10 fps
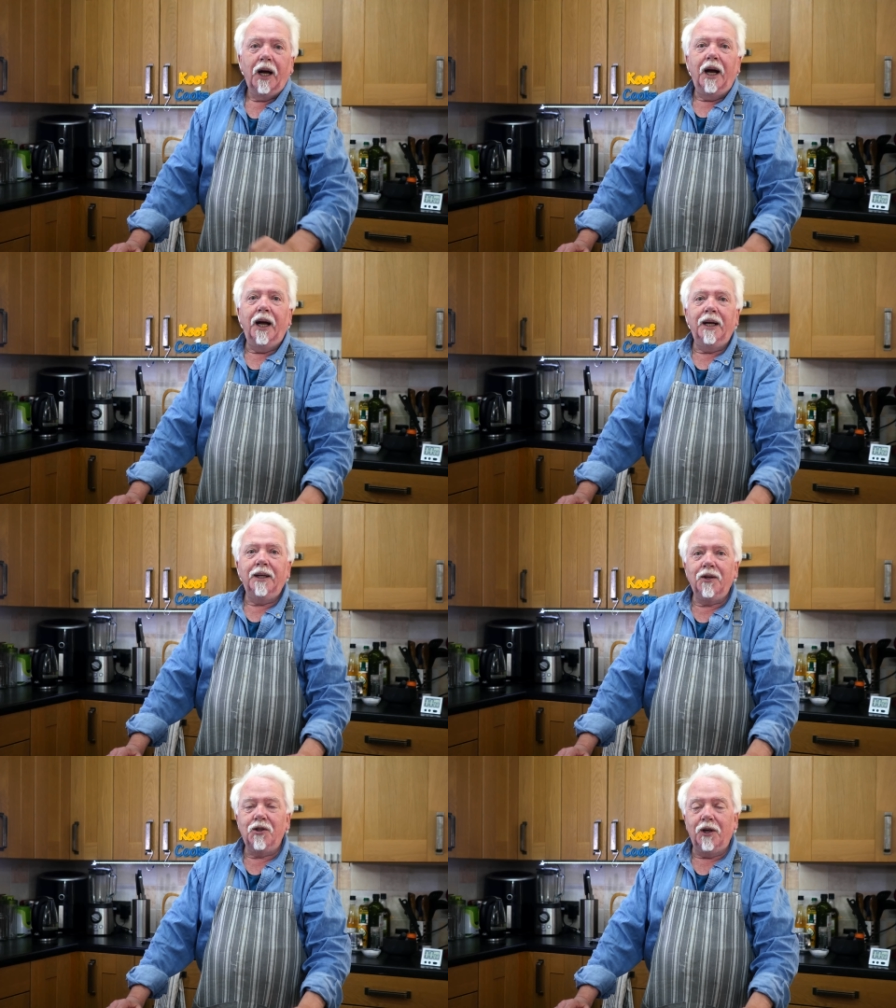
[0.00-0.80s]

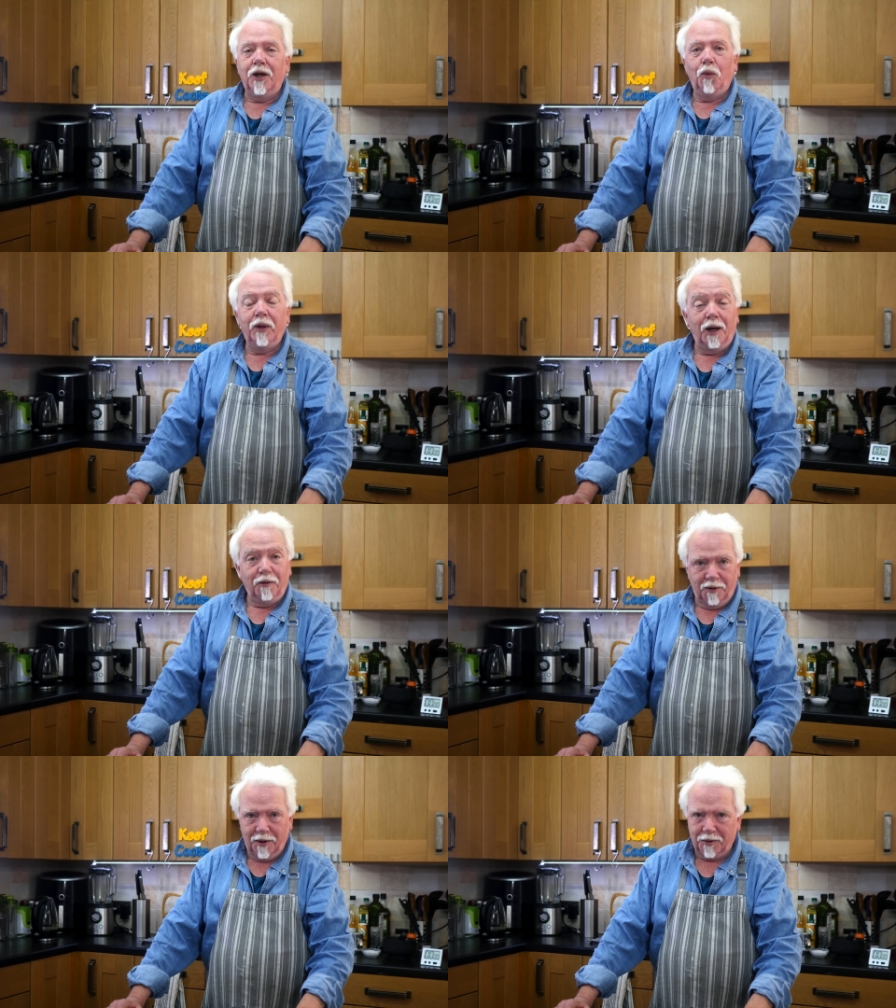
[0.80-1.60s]
And
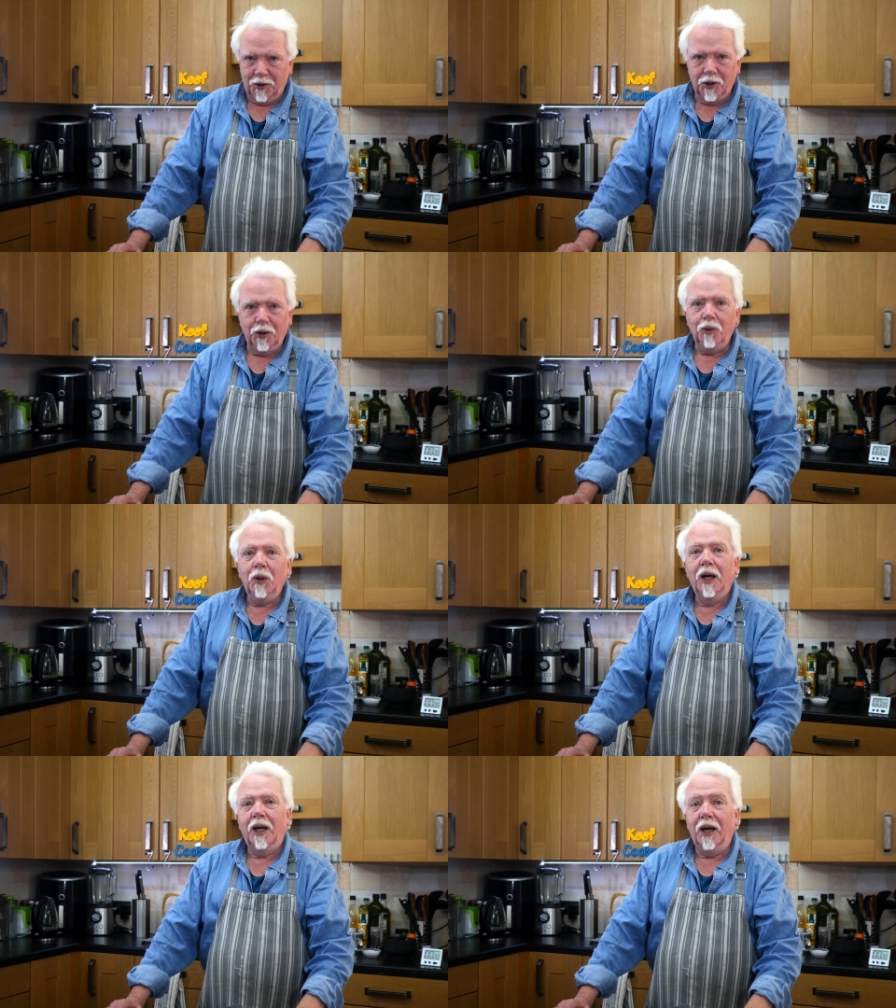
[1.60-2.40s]
without further ado,
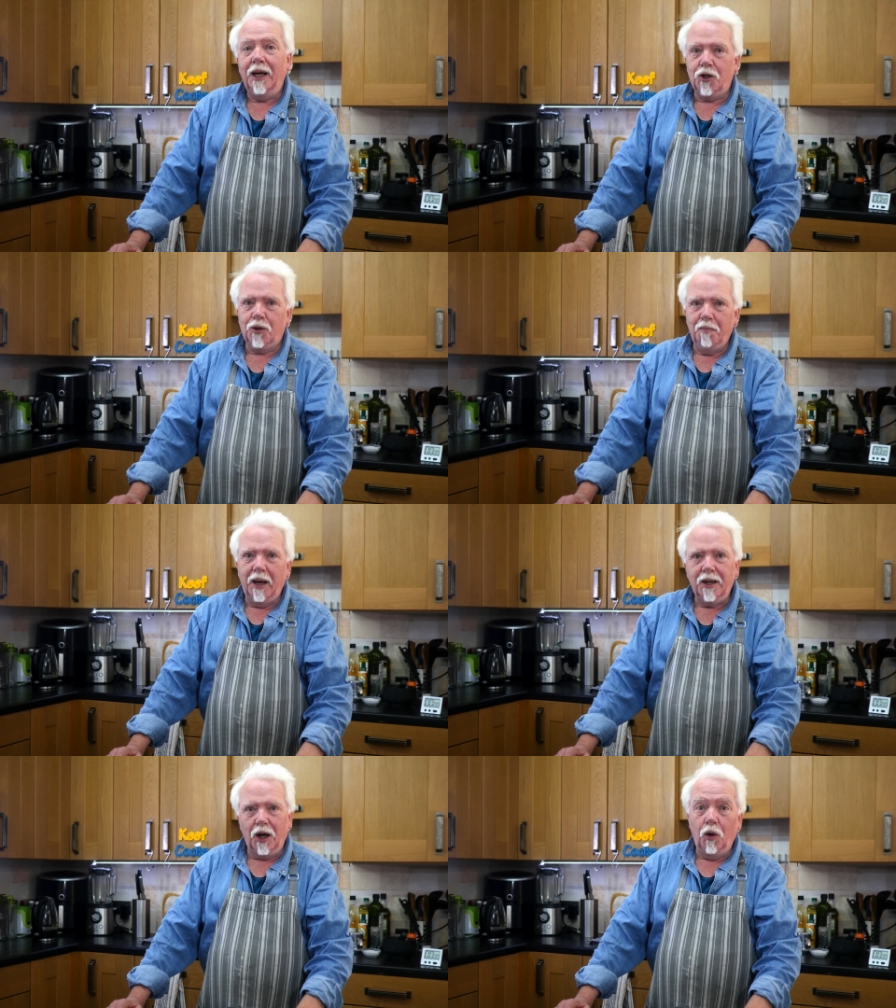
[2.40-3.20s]
let's
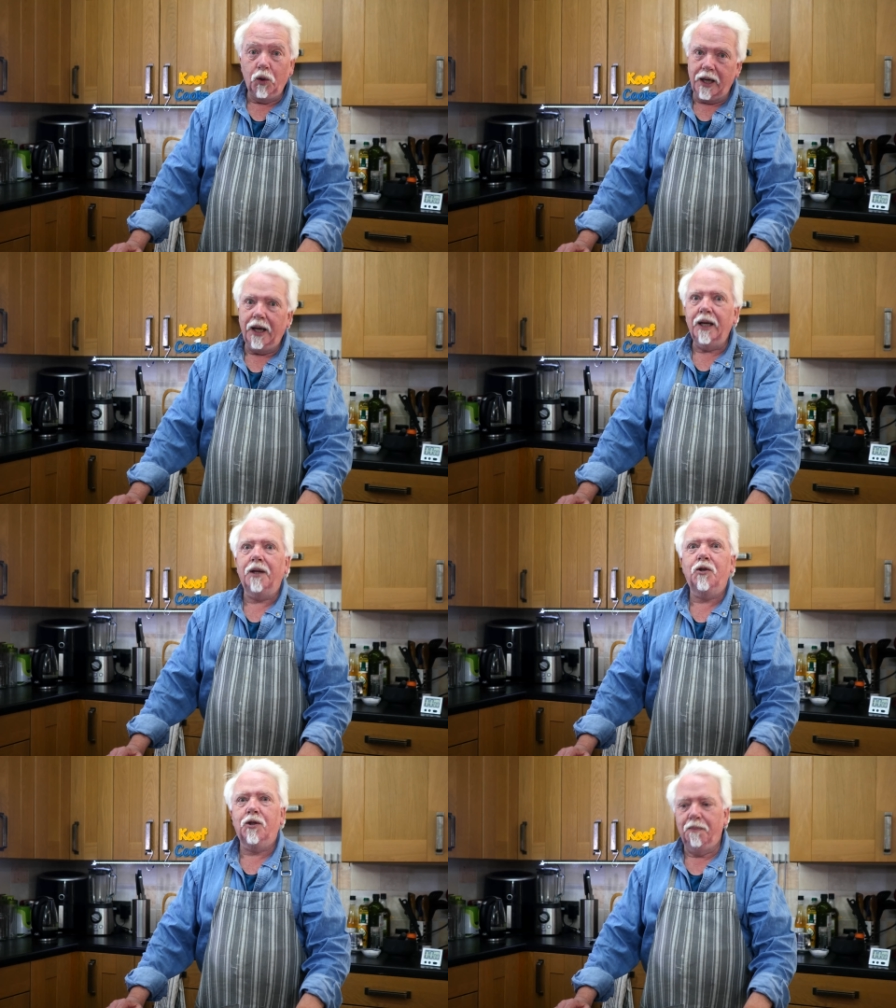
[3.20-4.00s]
make oat
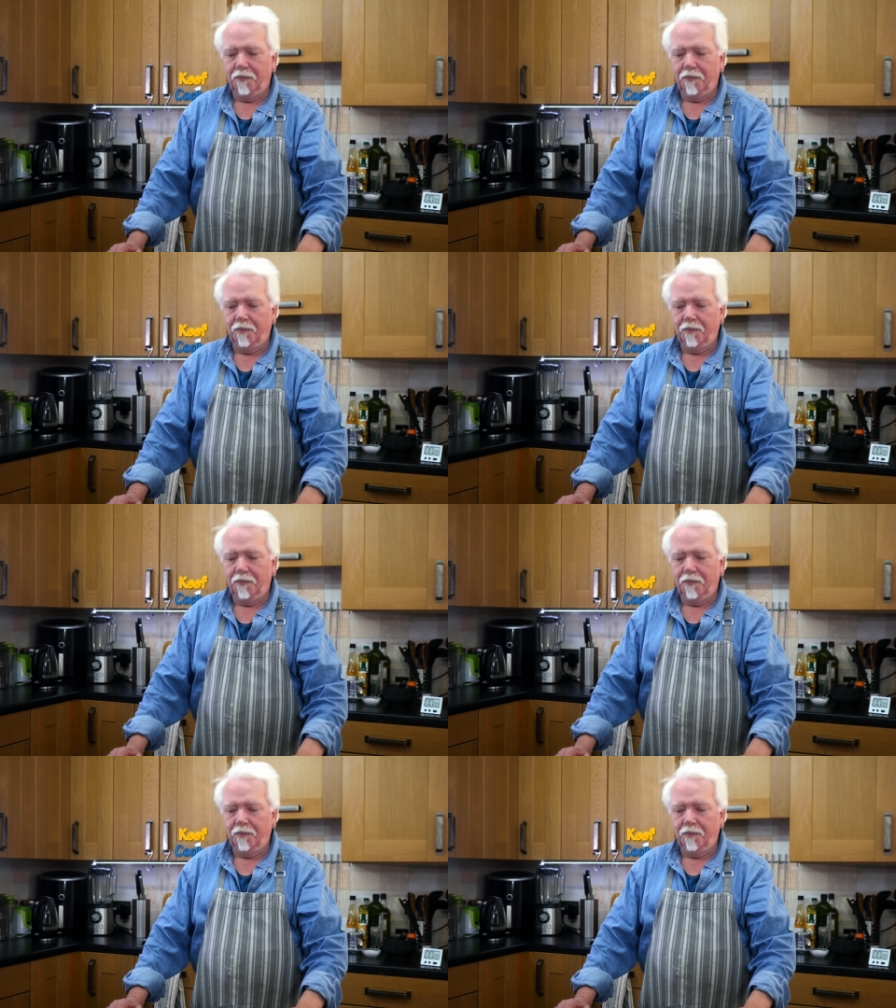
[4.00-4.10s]
cakes.